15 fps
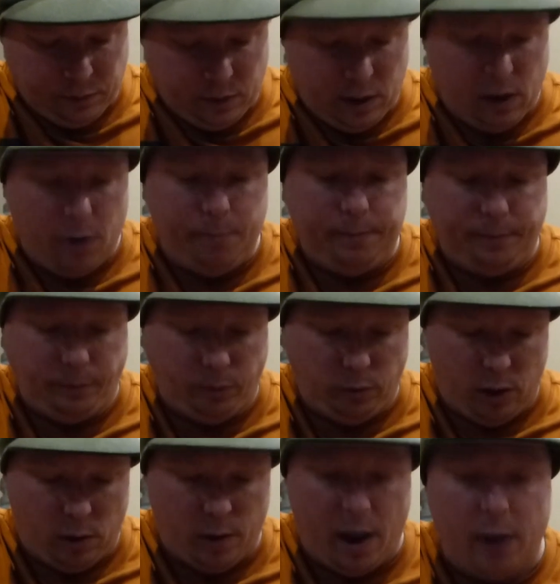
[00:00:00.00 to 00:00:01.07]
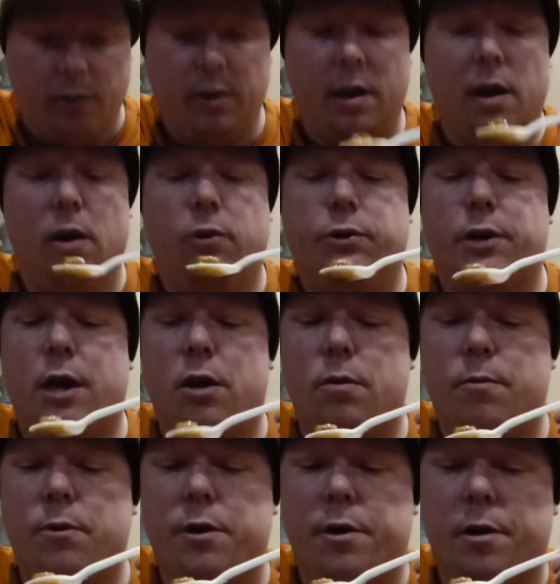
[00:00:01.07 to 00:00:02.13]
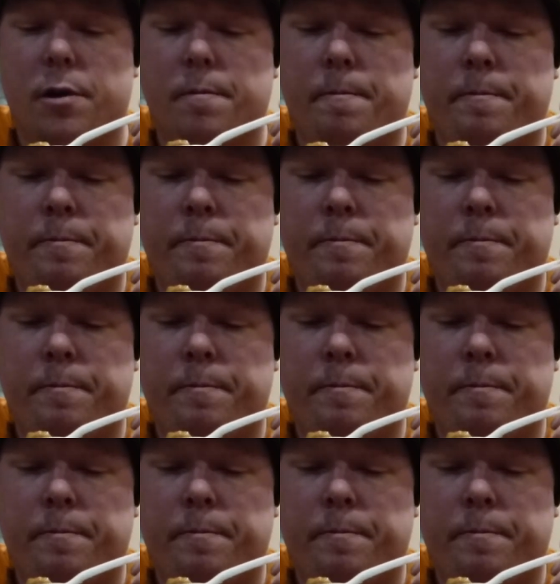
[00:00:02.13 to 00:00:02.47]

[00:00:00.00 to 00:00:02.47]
You know, well rounded. They held together pretty good.